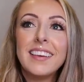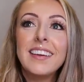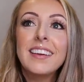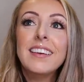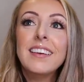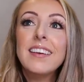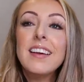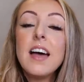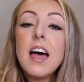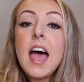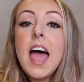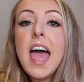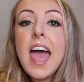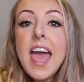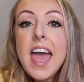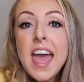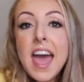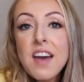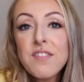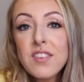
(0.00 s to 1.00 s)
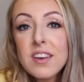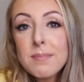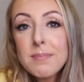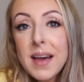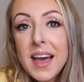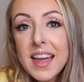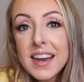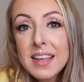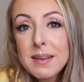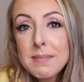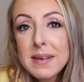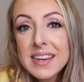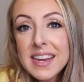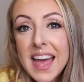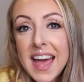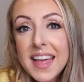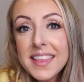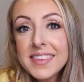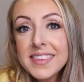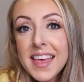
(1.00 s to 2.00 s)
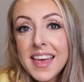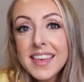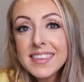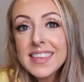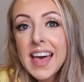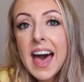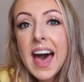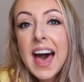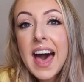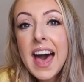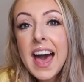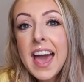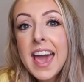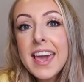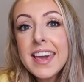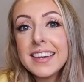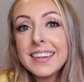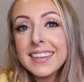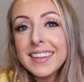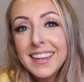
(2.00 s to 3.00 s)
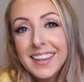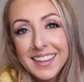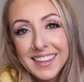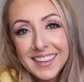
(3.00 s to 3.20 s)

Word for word: Yeah. hey everybody, my dad says hi.